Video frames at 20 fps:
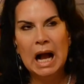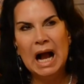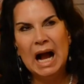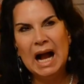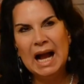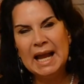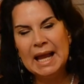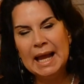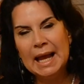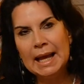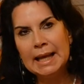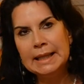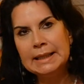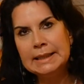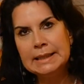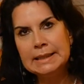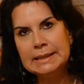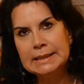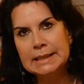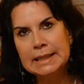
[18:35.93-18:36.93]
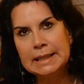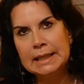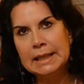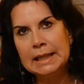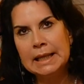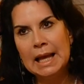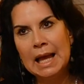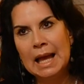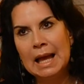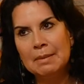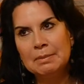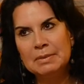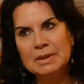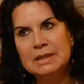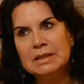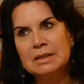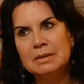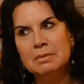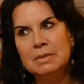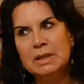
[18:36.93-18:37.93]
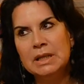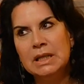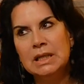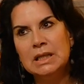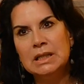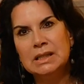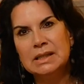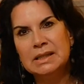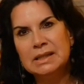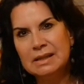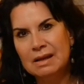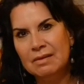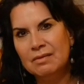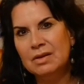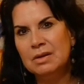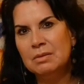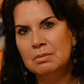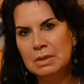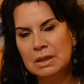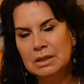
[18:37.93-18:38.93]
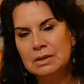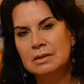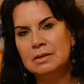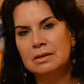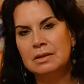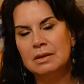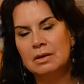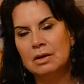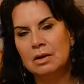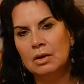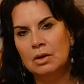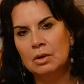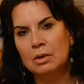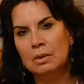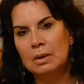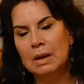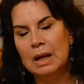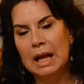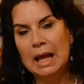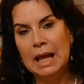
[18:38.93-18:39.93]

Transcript: I had this thing happen to me seven months ago,